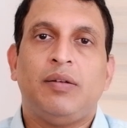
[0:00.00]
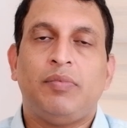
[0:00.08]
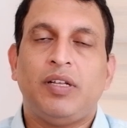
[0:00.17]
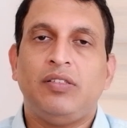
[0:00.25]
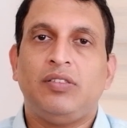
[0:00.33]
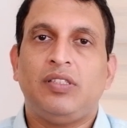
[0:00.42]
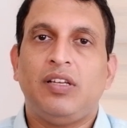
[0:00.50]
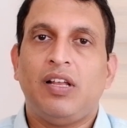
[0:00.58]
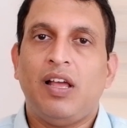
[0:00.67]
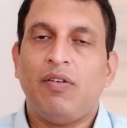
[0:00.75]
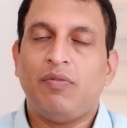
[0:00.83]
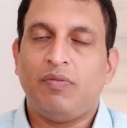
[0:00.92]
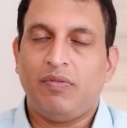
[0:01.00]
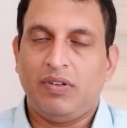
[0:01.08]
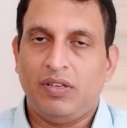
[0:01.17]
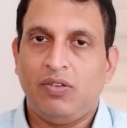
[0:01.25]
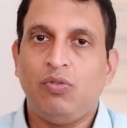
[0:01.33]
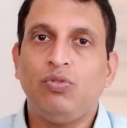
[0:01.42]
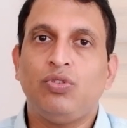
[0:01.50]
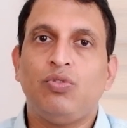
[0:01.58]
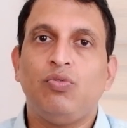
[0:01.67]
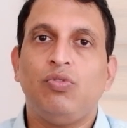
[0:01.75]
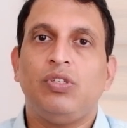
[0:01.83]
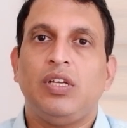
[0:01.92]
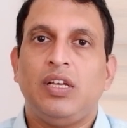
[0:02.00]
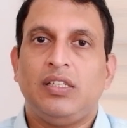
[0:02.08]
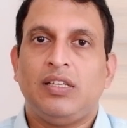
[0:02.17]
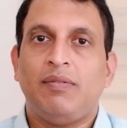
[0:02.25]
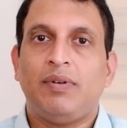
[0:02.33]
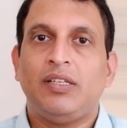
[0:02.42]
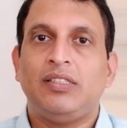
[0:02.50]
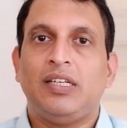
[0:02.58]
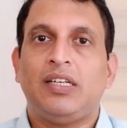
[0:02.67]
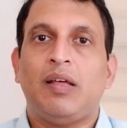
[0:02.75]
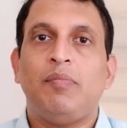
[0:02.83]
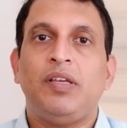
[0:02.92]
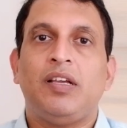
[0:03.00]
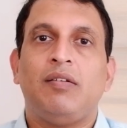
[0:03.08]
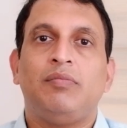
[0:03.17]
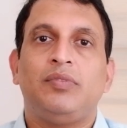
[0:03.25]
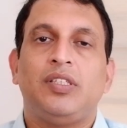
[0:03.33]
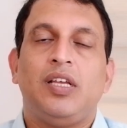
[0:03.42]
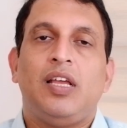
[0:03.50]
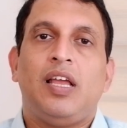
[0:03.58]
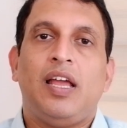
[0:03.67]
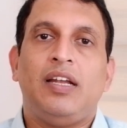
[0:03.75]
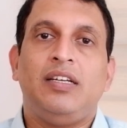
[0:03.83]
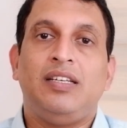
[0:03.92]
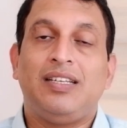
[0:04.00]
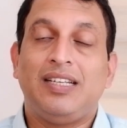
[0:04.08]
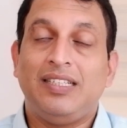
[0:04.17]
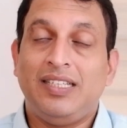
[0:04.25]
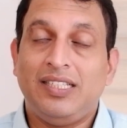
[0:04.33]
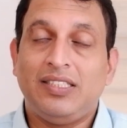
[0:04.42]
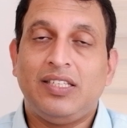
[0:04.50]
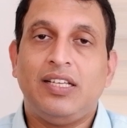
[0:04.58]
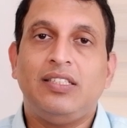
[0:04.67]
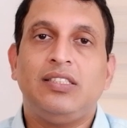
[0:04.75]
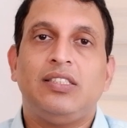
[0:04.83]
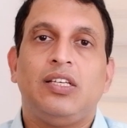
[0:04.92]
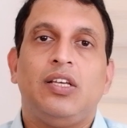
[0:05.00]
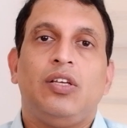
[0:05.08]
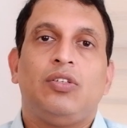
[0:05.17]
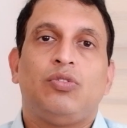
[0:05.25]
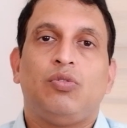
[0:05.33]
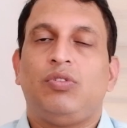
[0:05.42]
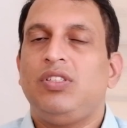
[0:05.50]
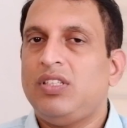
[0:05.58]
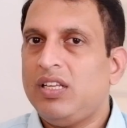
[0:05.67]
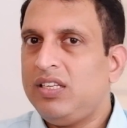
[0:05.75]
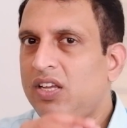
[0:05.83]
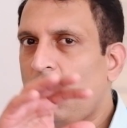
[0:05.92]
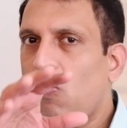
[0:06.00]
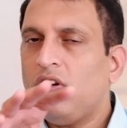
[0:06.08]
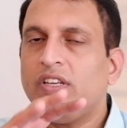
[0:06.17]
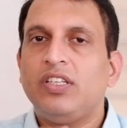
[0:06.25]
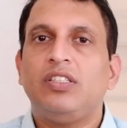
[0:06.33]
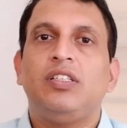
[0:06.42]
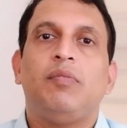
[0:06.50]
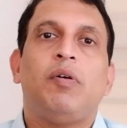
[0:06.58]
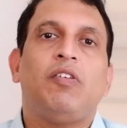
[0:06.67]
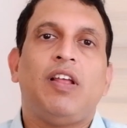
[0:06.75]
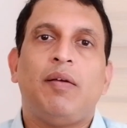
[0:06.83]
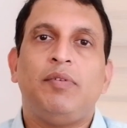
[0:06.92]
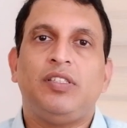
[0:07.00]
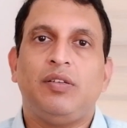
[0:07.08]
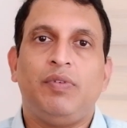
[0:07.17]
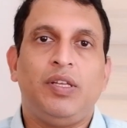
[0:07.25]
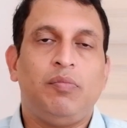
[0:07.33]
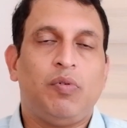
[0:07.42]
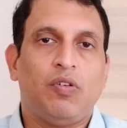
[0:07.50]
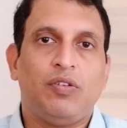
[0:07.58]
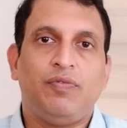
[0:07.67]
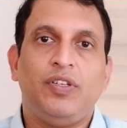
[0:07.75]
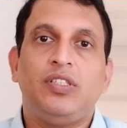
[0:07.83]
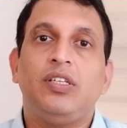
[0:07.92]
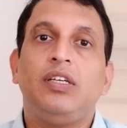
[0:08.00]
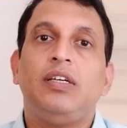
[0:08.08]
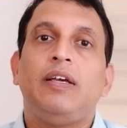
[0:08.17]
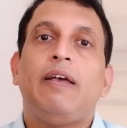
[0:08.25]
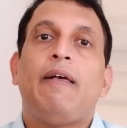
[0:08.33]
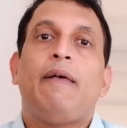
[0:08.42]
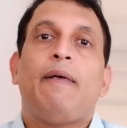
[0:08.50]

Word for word: sometimes they'll have loose stools, sometimes their tummy comes and distends. So these are the alteration in the bowel habits a very important feature.